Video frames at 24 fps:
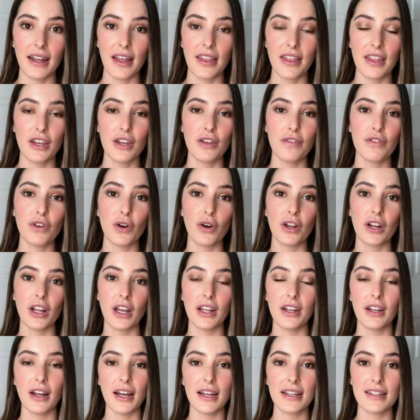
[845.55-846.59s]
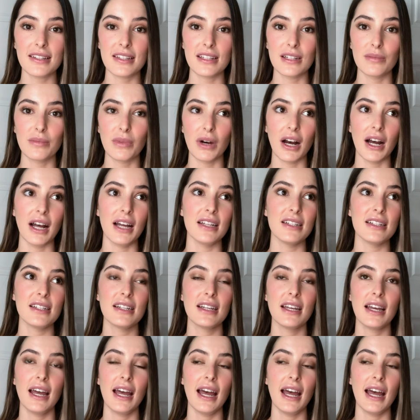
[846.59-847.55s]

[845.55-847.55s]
and then you've got a niacinamide